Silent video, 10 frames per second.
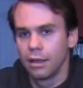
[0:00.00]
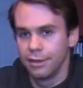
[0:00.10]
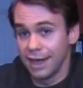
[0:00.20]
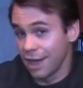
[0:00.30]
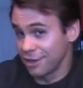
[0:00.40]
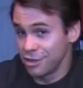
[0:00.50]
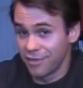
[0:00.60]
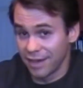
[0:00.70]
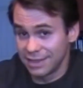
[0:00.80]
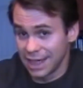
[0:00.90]
Now that you've
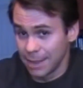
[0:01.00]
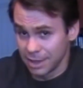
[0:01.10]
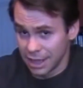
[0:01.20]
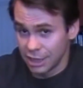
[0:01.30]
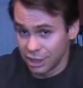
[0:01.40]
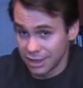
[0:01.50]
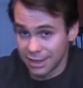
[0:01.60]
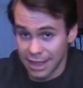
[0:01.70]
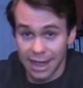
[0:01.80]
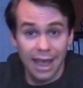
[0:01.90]
had time to digest
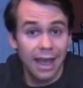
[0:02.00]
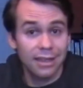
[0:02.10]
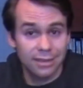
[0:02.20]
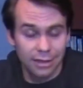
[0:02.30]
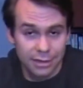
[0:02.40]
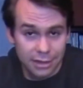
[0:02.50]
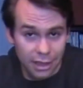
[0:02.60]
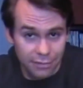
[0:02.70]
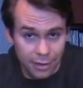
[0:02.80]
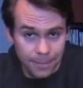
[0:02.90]
that excellent
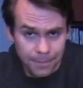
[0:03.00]
cover,